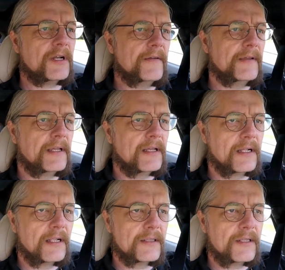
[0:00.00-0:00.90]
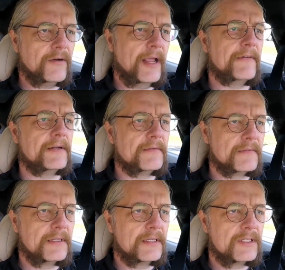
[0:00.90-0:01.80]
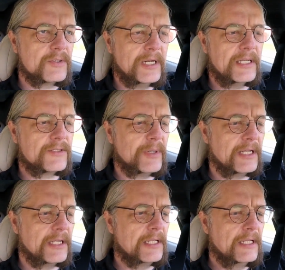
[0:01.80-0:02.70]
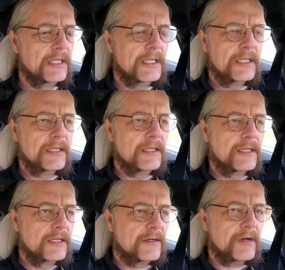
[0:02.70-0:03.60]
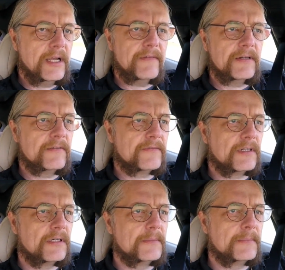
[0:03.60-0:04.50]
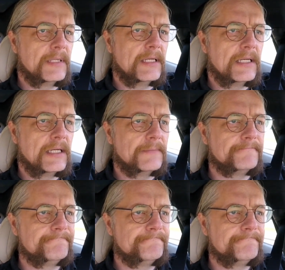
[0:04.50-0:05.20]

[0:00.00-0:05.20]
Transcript: driving the Raven, 2020 Raven from, I